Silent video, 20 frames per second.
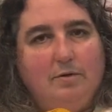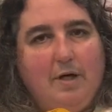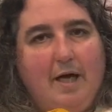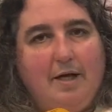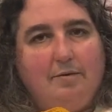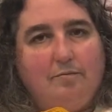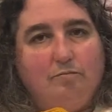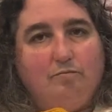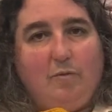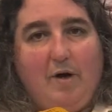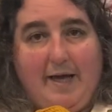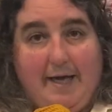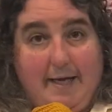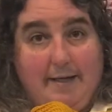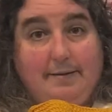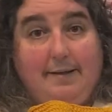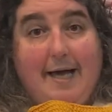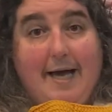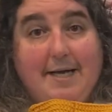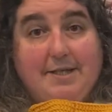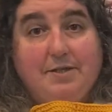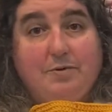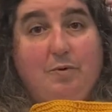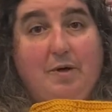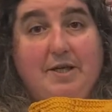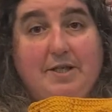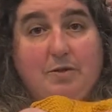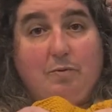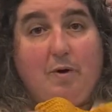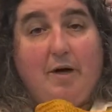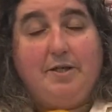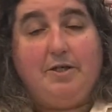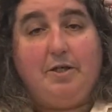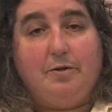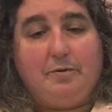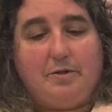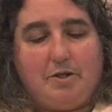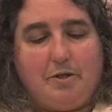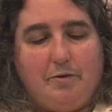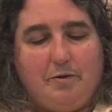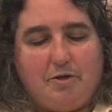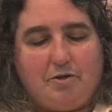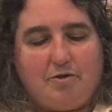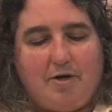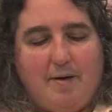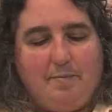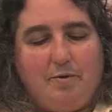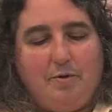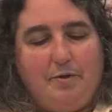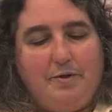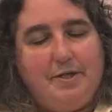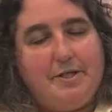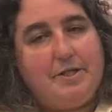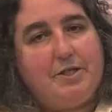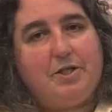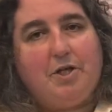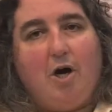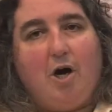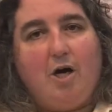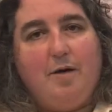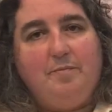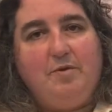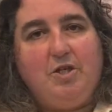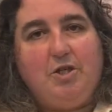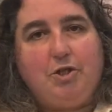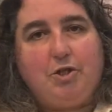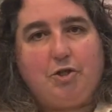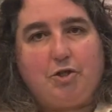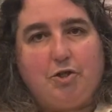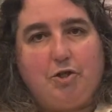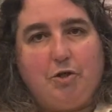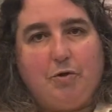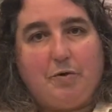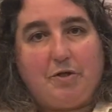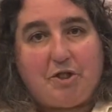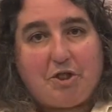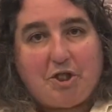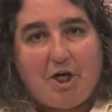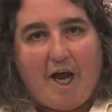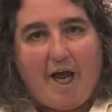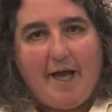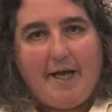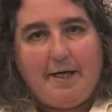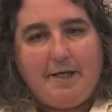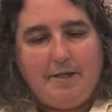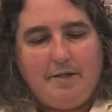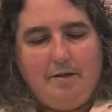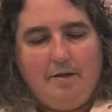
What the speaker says: and where last week's one you would do a treble, this time you just do a chain